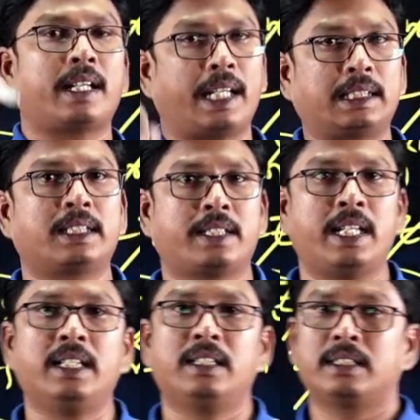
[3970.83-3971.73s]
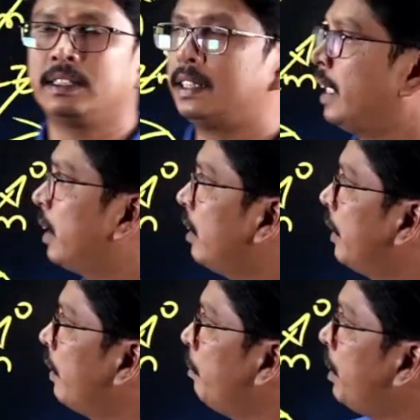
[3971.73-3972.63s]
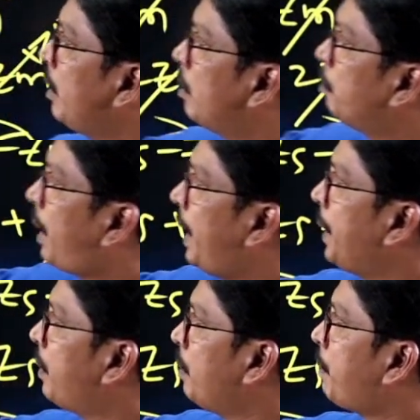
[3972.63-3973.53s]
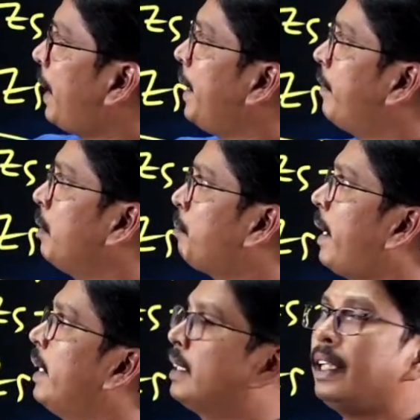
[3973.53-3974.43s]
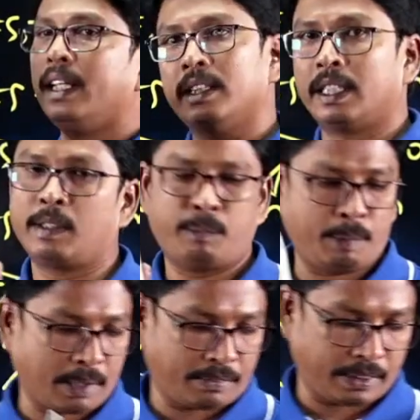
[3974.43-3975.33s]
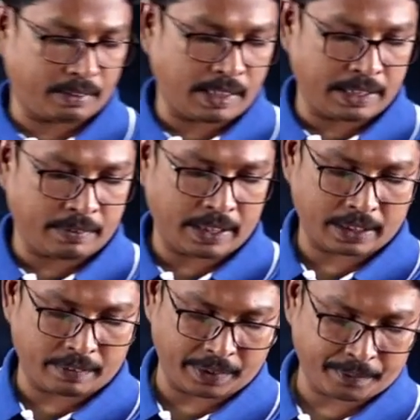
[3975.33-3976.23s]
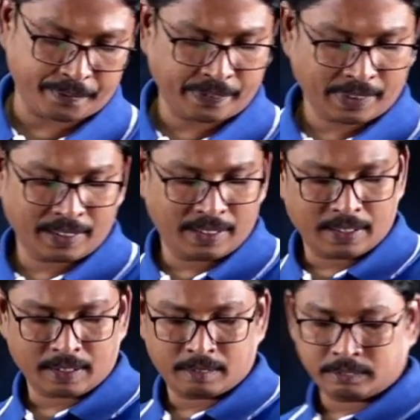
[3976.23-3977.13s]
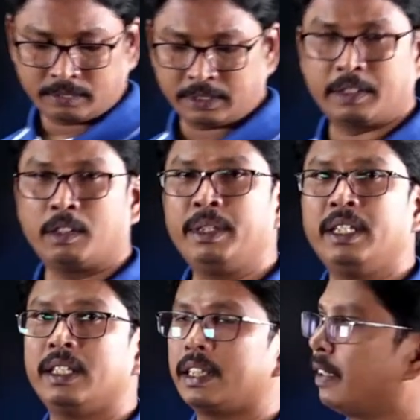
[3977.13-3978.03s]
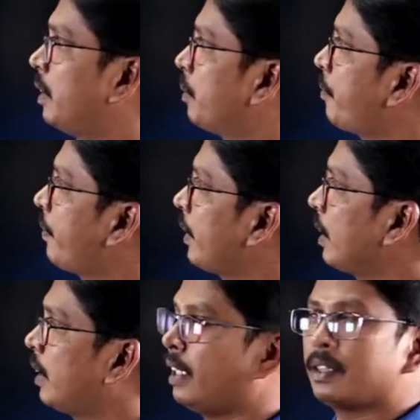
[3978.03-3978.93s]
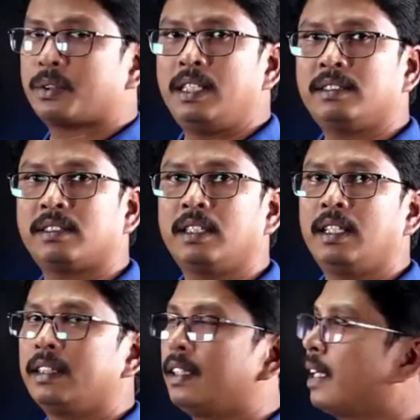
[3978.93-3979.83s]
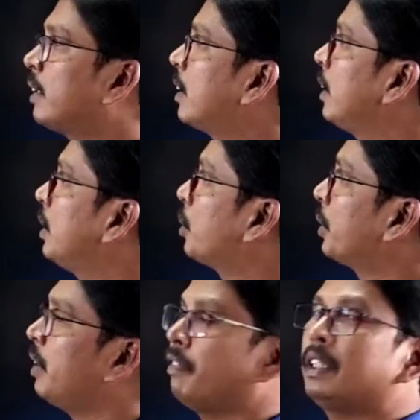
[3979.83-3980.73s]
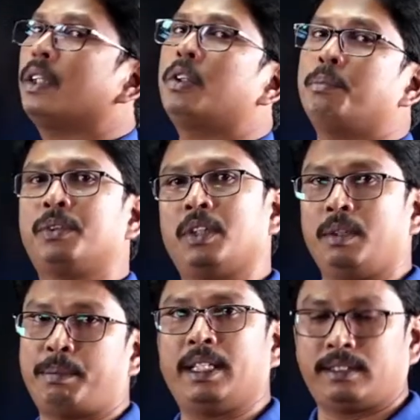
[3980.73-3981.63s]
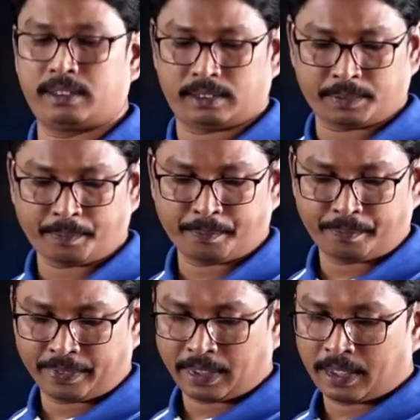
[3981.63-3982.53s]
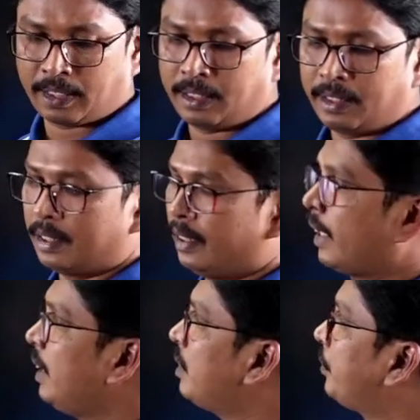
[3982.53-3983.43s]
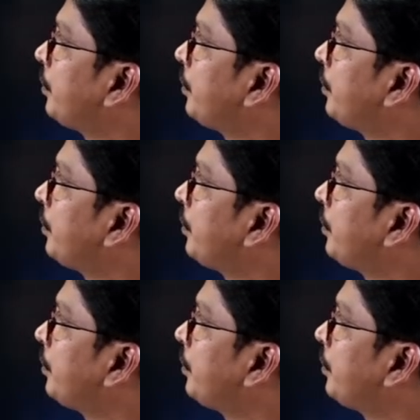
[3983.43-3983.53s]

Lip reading: are existed, then it will be 0.1, 0.1, 0.3. That will be perfect. Whatever you are giving, that will be giving. Clear, students? They are asking this question without mutual impedances. Clear, right?